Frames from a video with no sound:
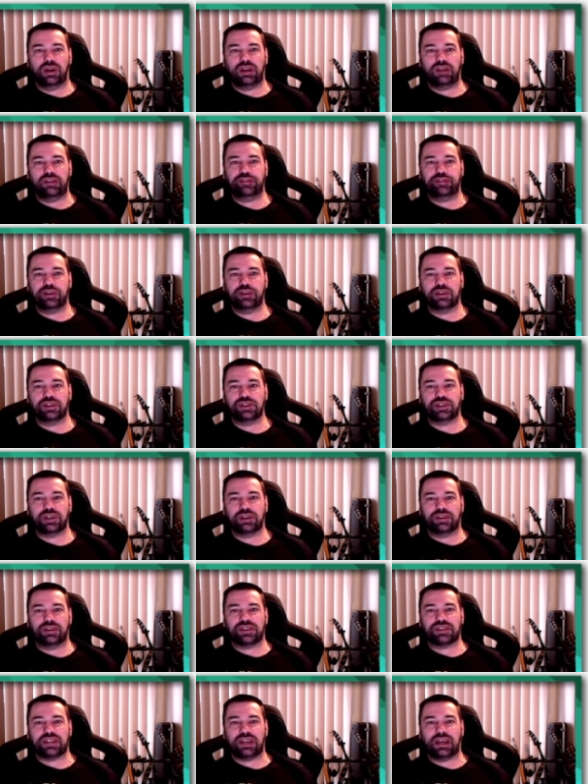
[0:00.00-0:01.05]
if you can share
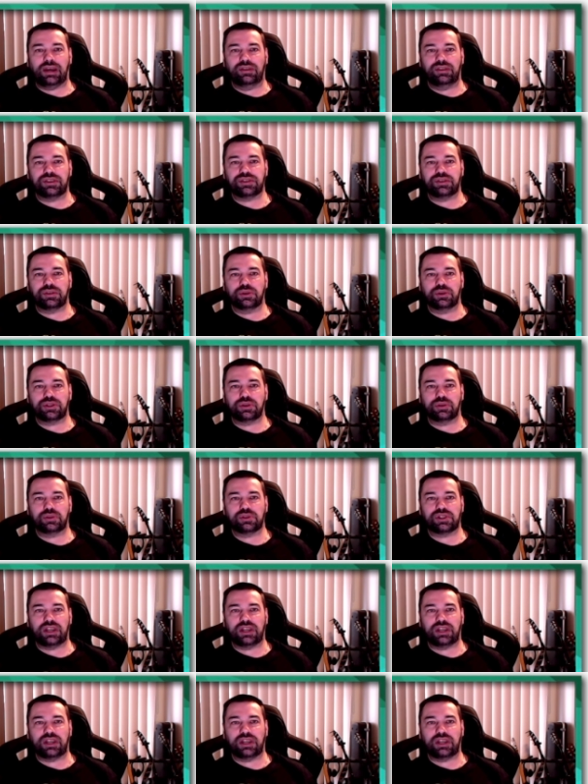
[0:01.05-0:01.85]
this out in the socials